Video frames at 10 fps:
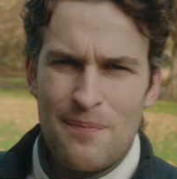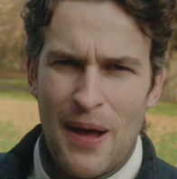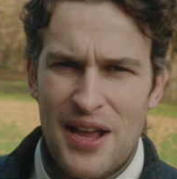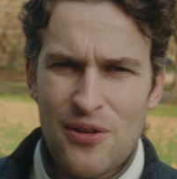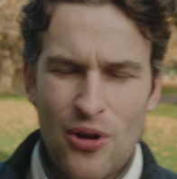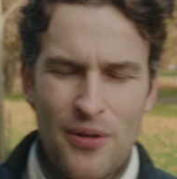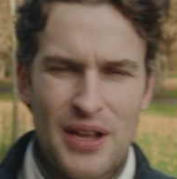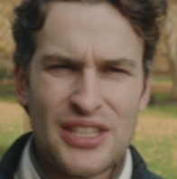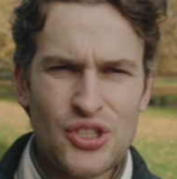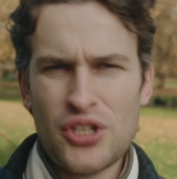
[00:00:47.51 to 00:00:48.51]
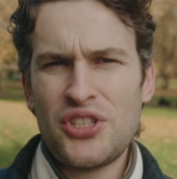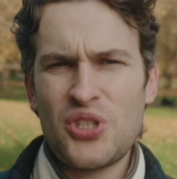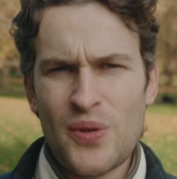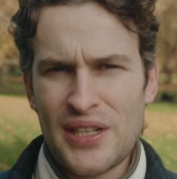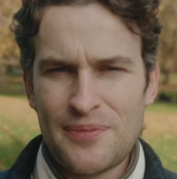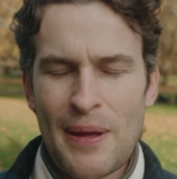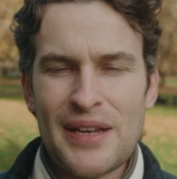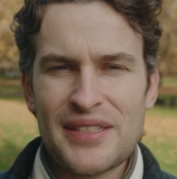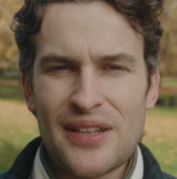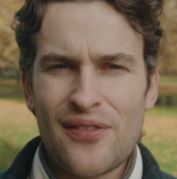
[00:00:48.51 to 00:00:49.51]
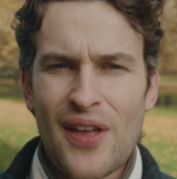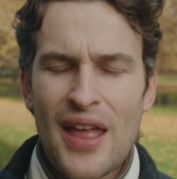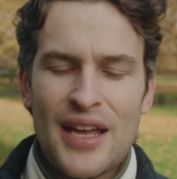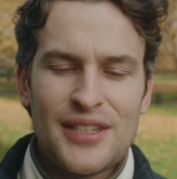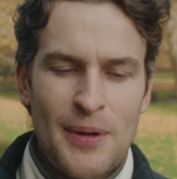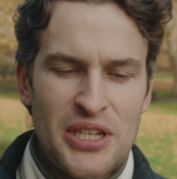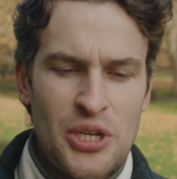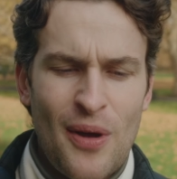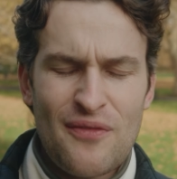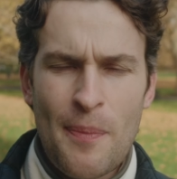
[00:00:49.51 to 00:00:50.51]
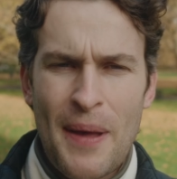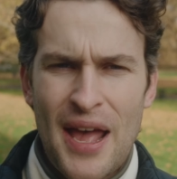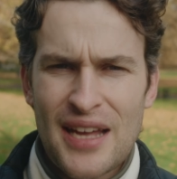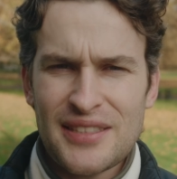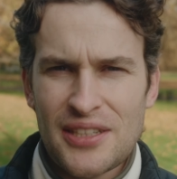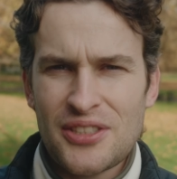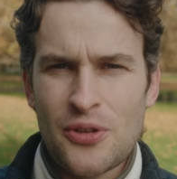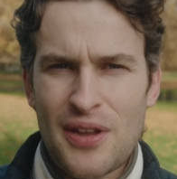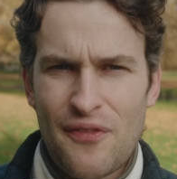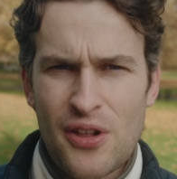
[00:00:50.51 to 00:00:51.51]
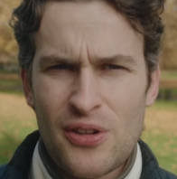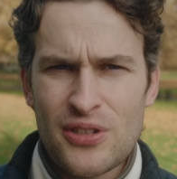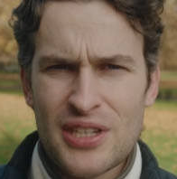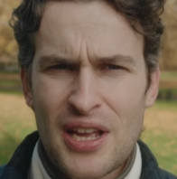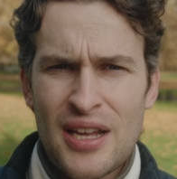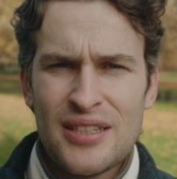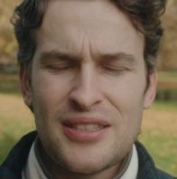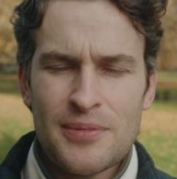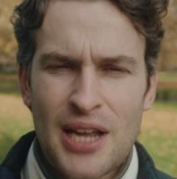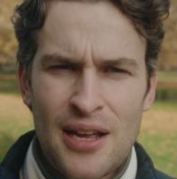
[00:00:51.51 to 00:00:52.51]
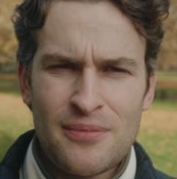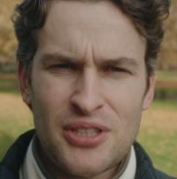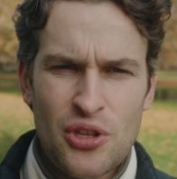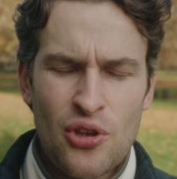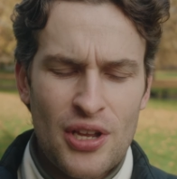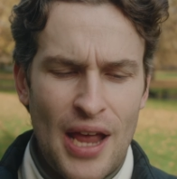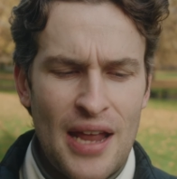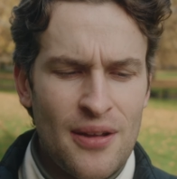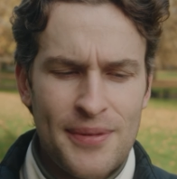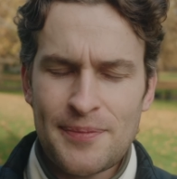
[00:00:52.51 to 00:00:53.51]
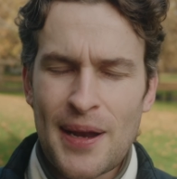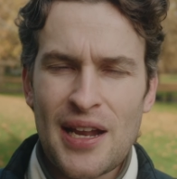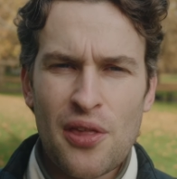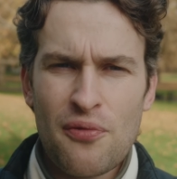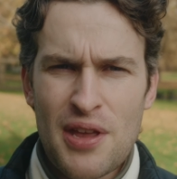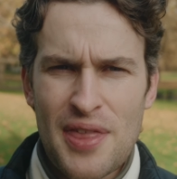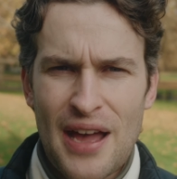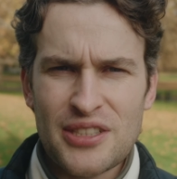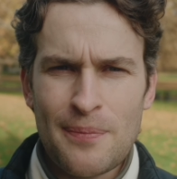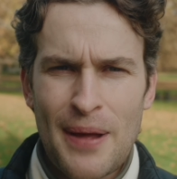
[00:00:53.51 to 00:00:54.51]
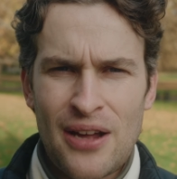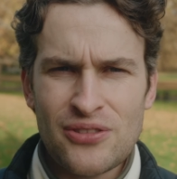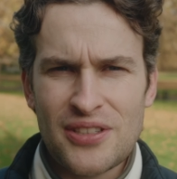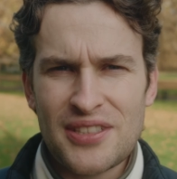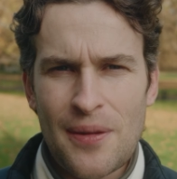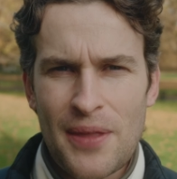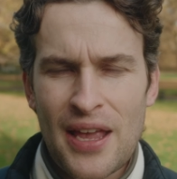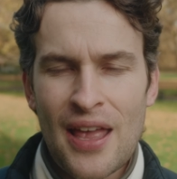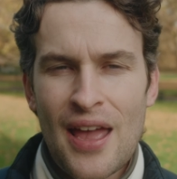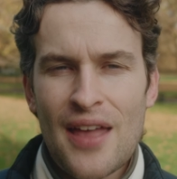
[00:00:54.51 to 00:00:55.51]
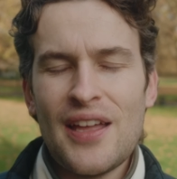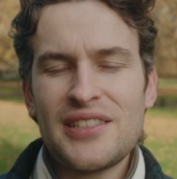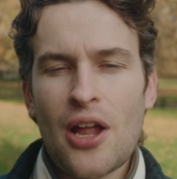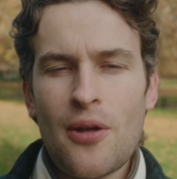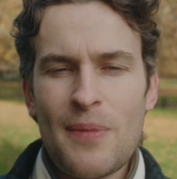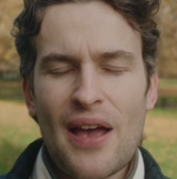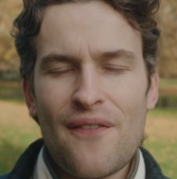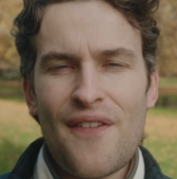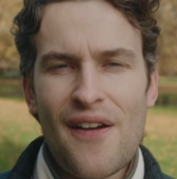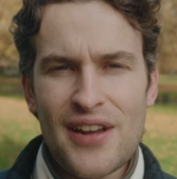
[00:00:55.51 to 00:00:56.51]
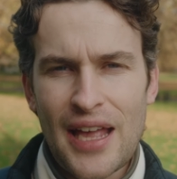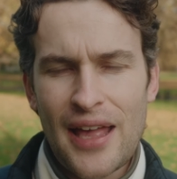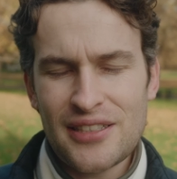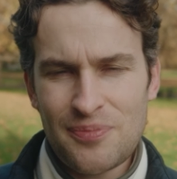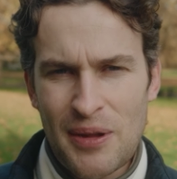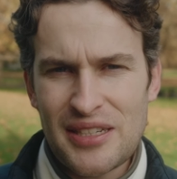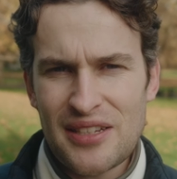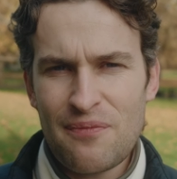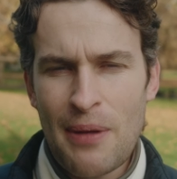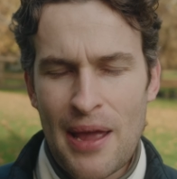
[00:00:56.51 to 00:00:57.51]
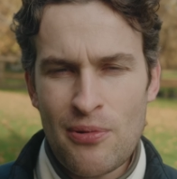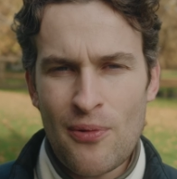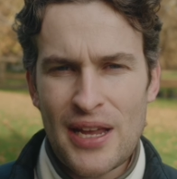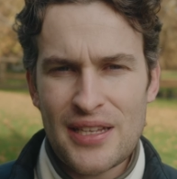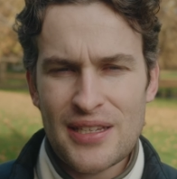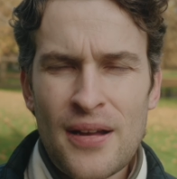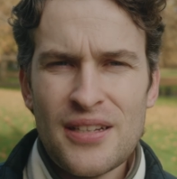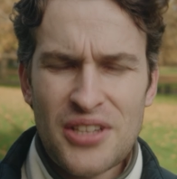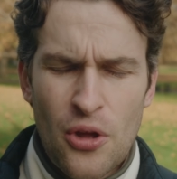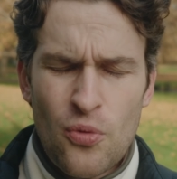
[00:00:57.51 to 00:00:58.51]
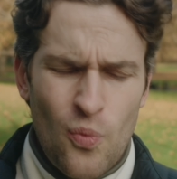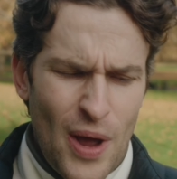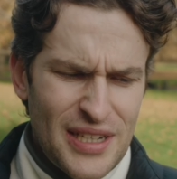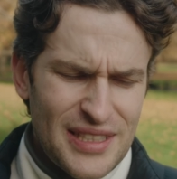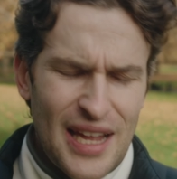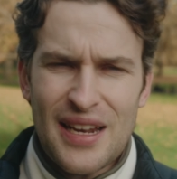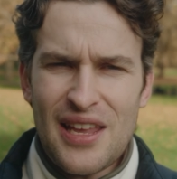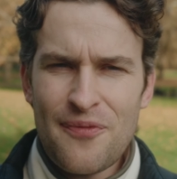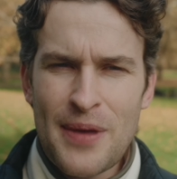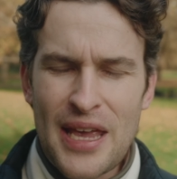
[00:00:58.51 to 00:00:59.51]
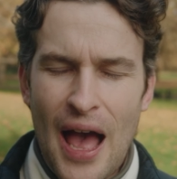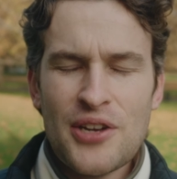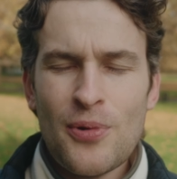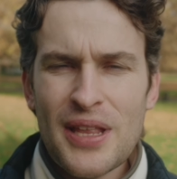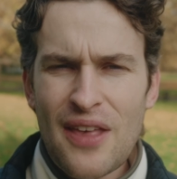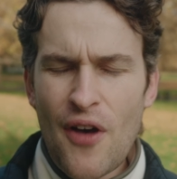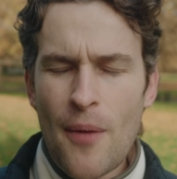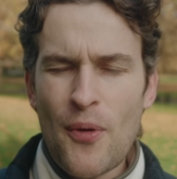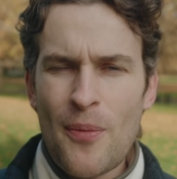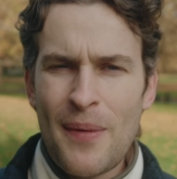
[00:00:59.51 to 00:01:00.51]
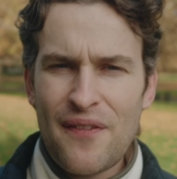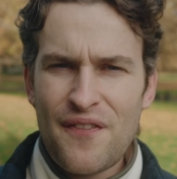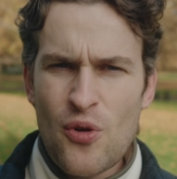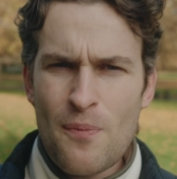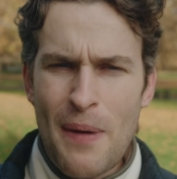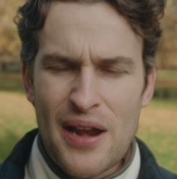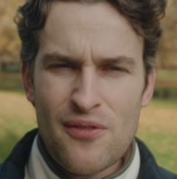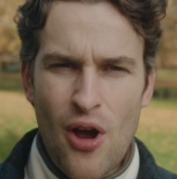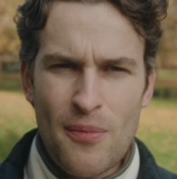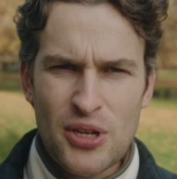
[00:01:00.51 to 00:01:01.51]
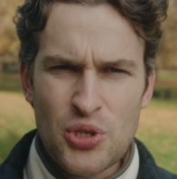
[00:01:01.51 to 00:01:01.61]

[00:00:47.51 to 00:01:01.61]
buying one, it's just too expensive, especially when repairs are so difficult. Sometimes you could end up spending £3,000 on something that's going to be a very expensive paperweight. So where does that leave me? I don't want to give up on my film panorama